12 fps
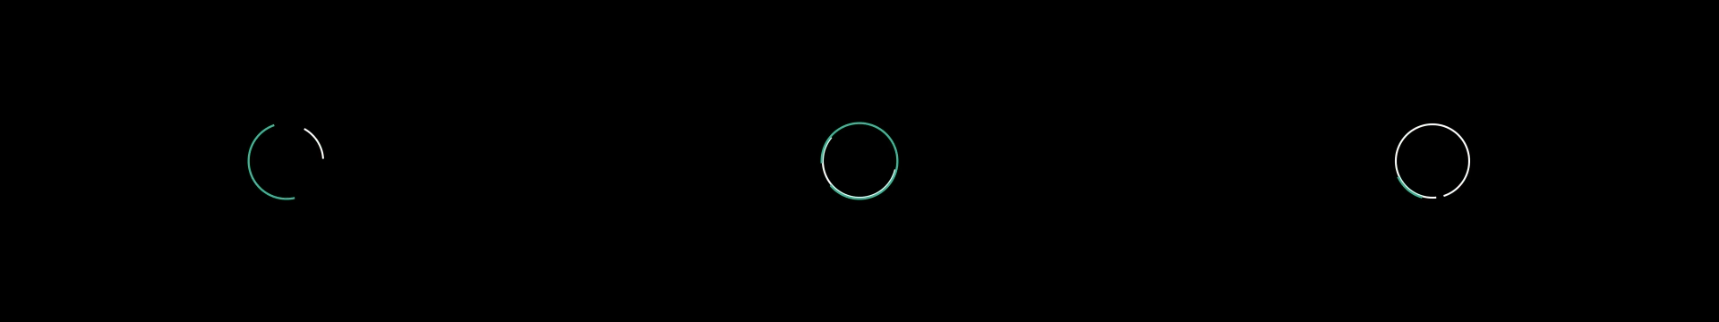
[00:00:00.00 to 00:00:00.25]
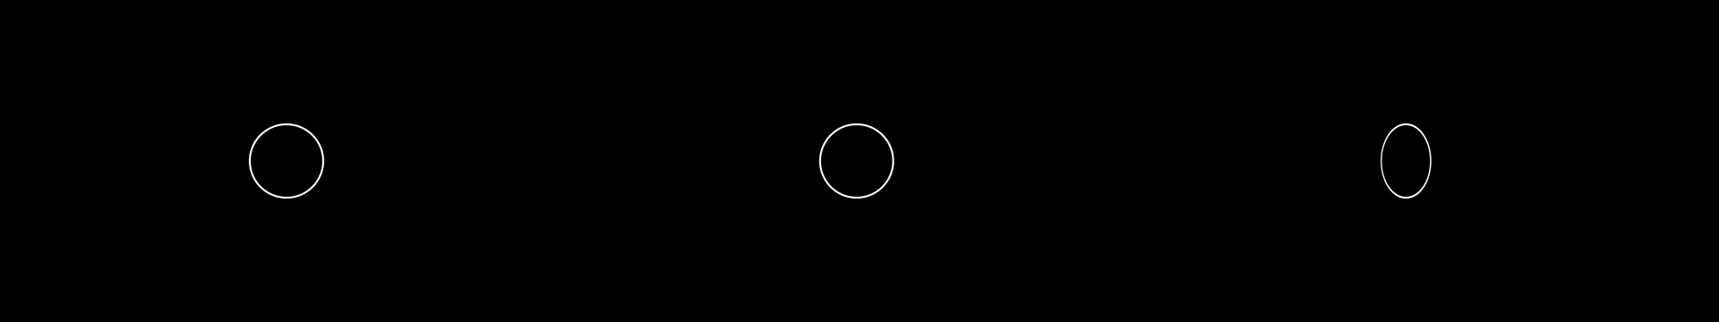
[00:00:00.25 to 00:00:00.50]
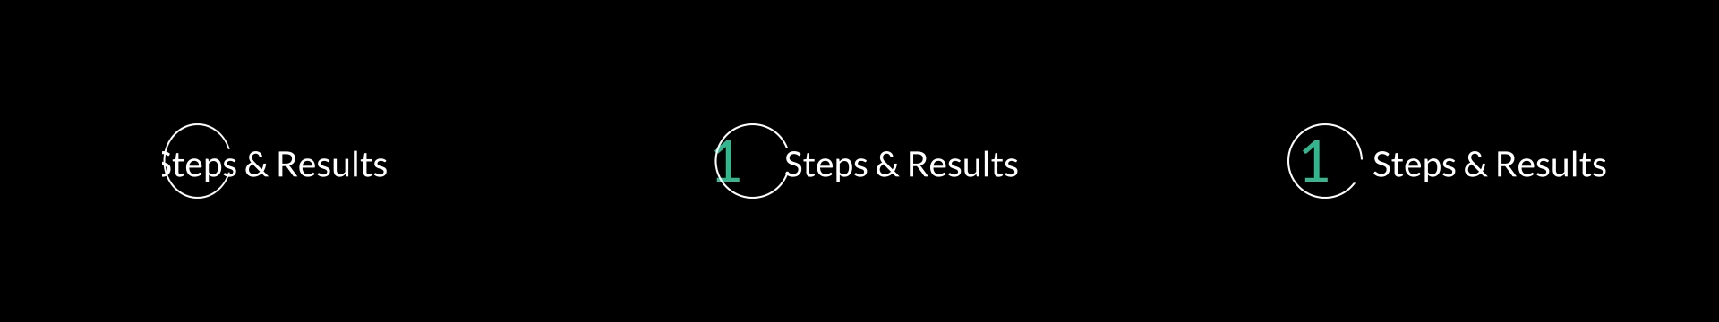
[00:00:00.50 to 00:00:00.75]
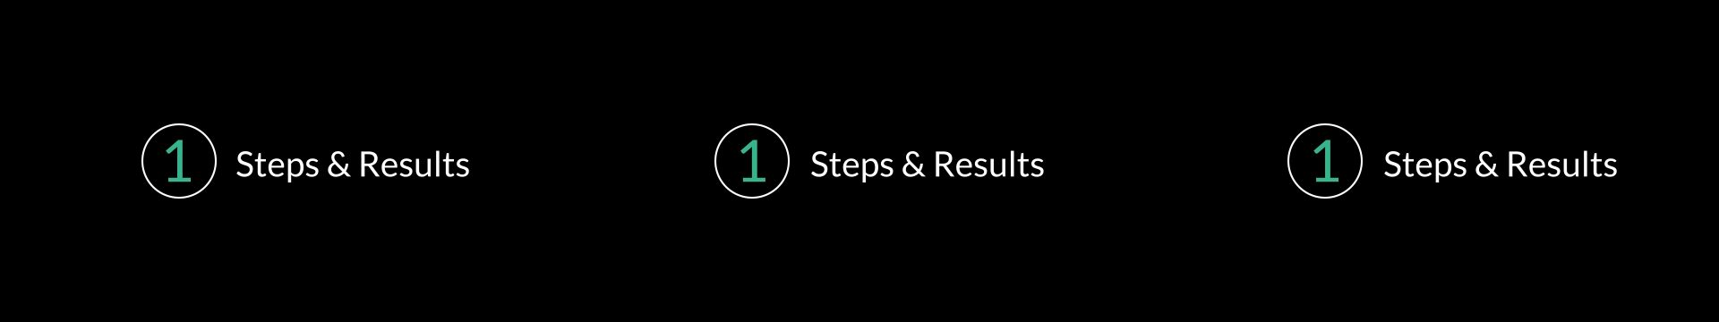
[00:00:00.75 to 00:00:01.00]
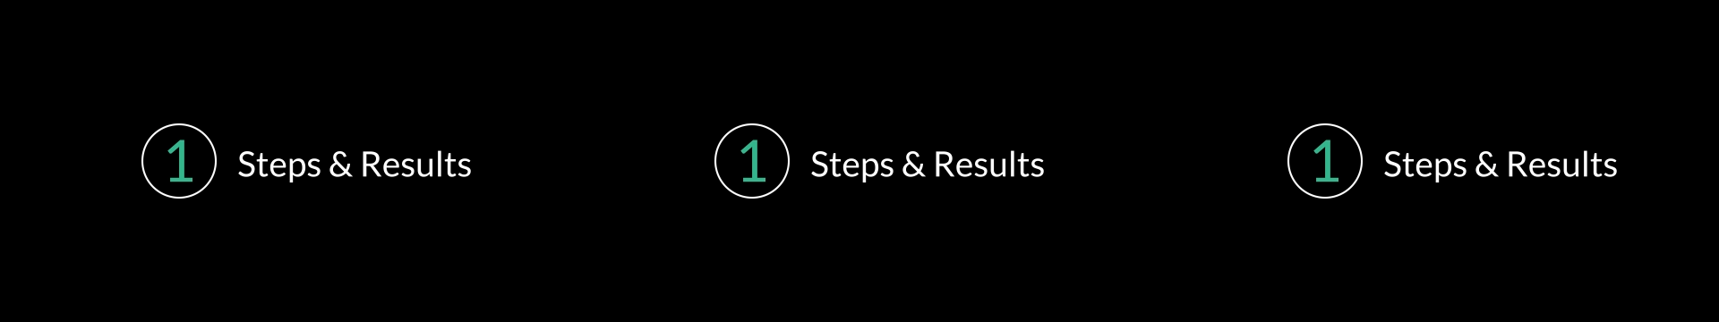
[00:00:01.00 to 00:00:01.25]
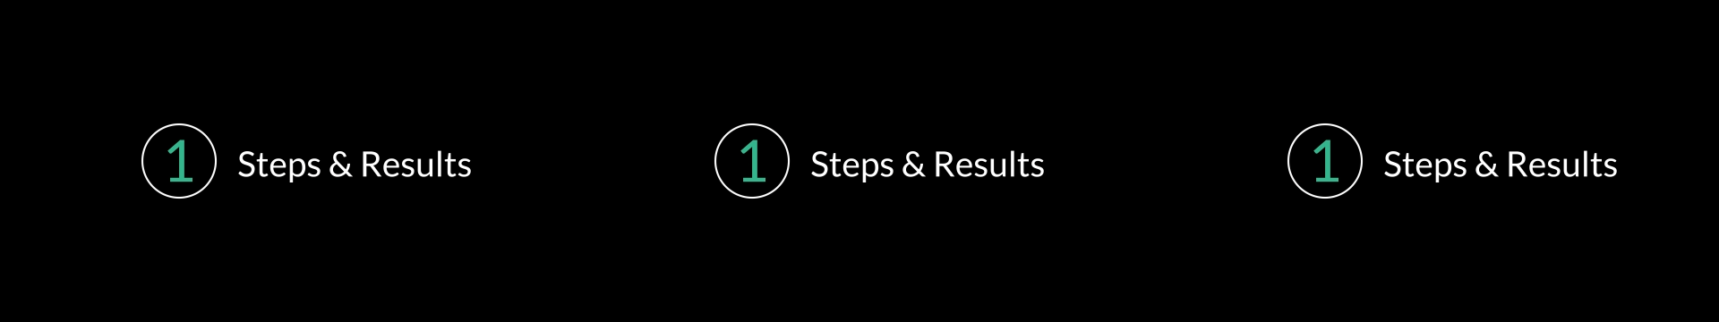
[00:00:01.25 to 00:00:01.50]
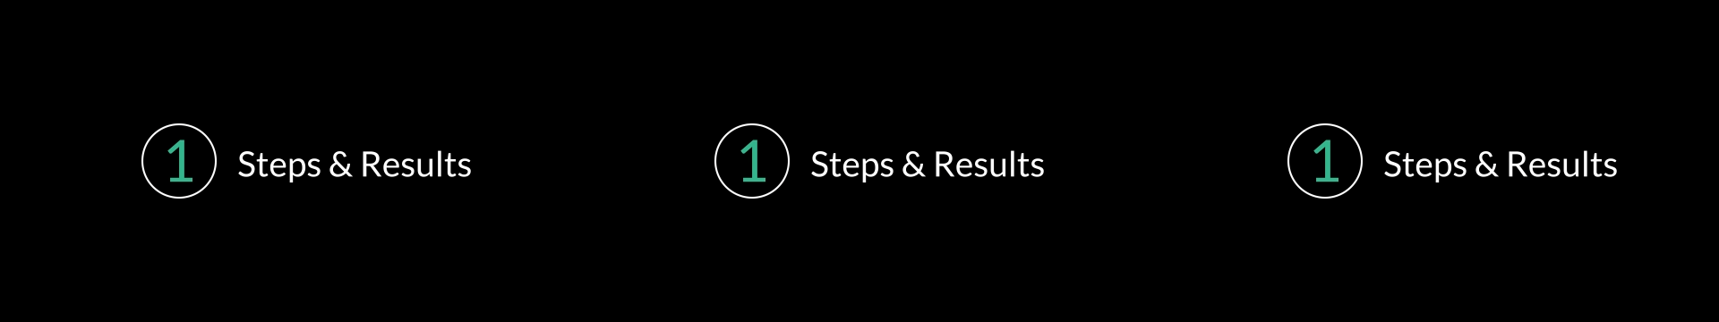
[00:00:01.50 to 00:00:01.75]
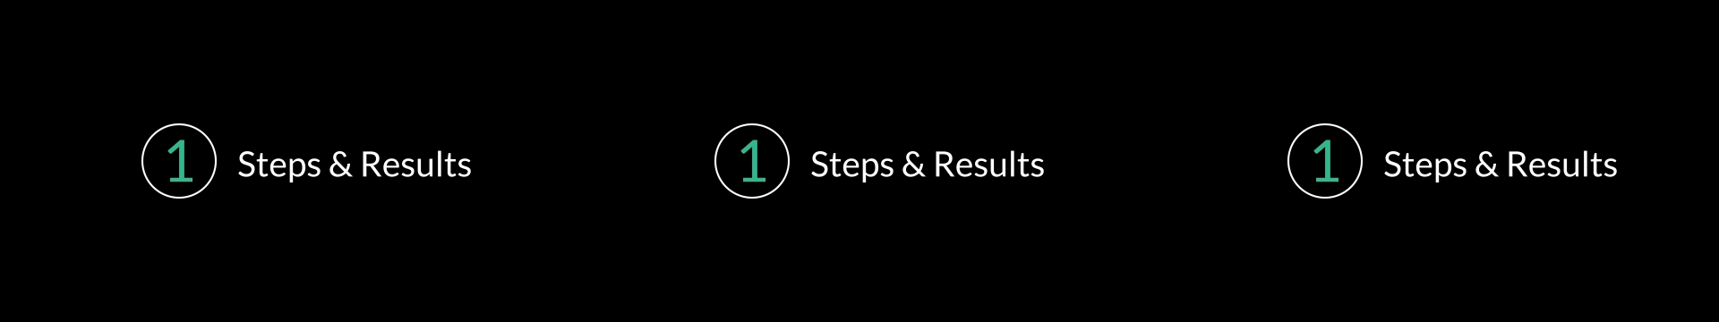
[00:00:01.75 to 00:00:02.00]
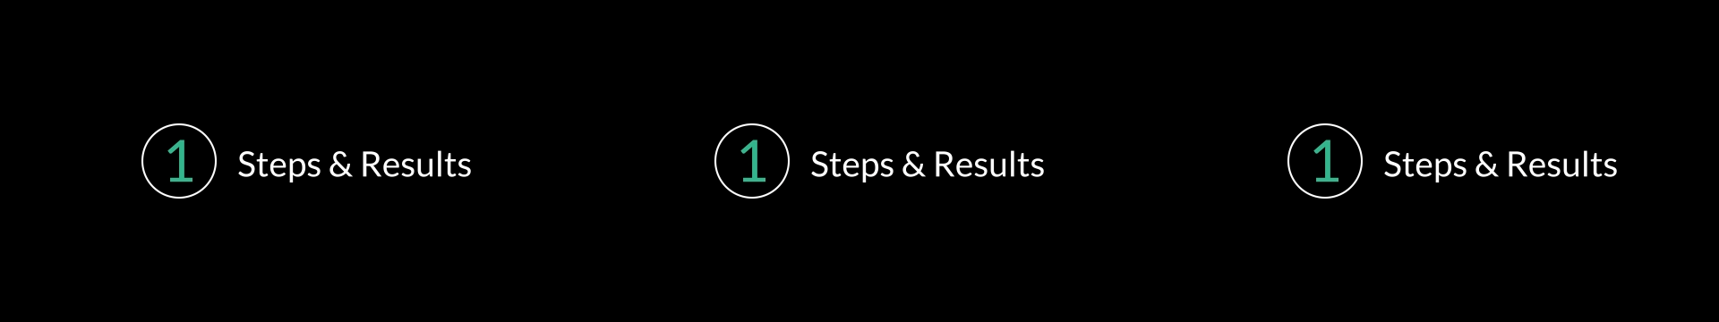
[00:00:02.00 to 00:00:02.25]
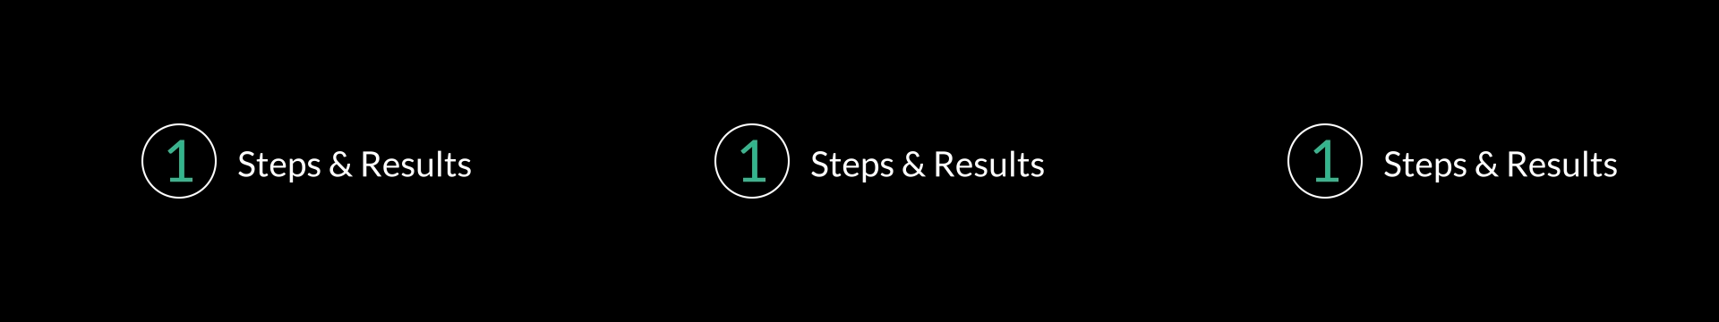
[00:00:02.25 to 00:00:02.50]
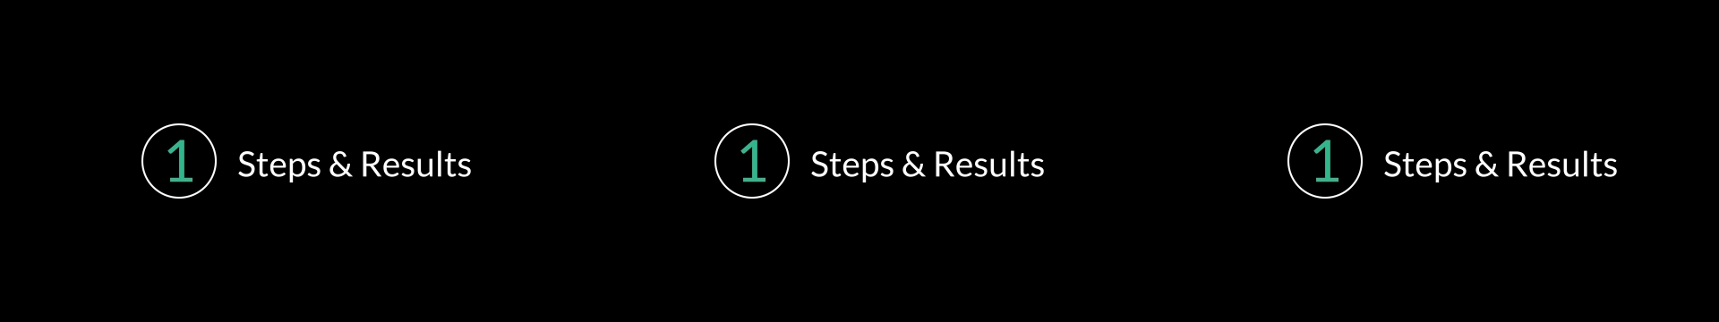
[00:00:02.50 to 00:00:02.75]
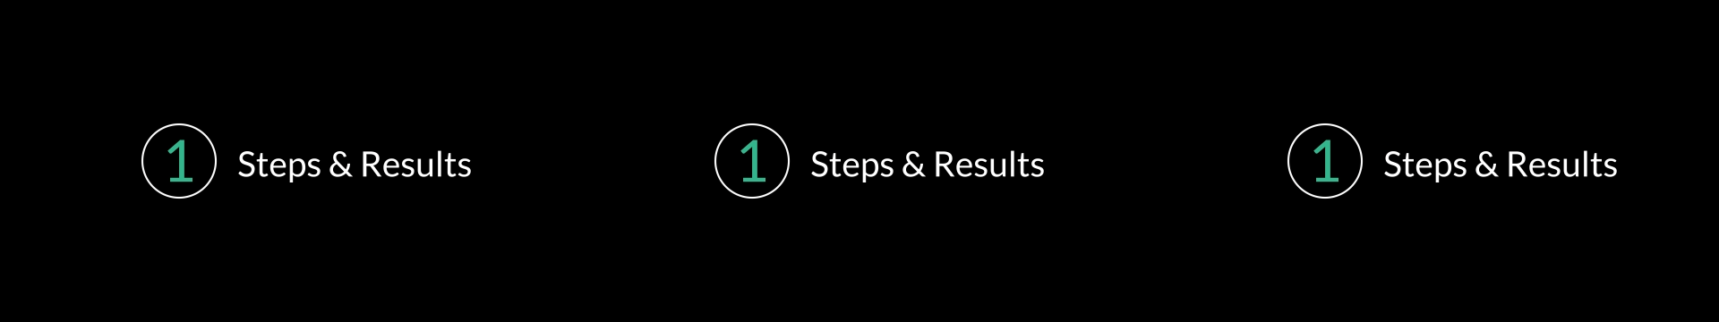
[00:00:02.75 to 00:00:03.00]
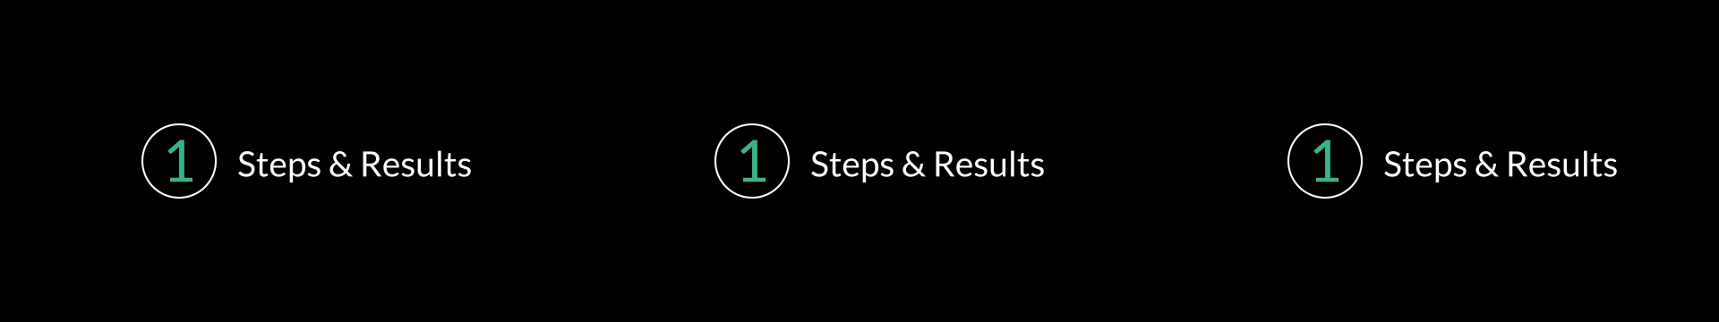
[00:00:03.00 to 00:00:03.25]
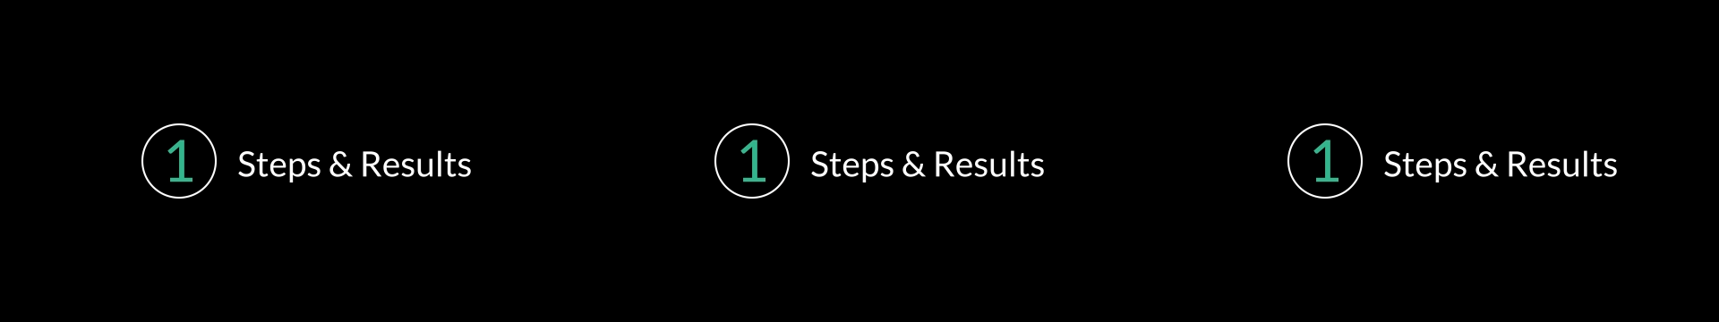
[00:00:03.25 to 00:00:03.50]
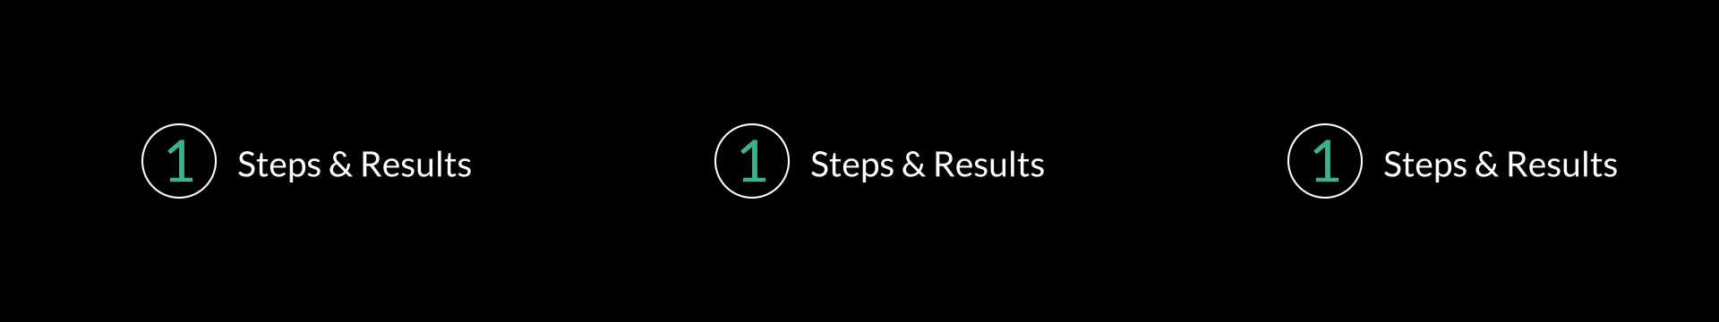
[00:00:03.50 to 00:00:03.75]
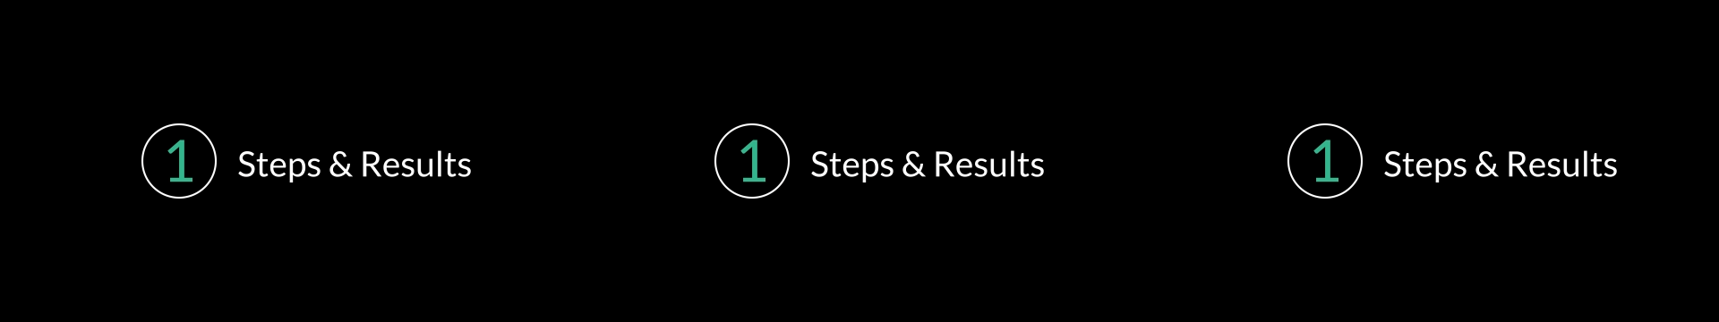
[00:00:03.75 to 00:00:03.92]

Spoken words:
[unreadable: no face in view]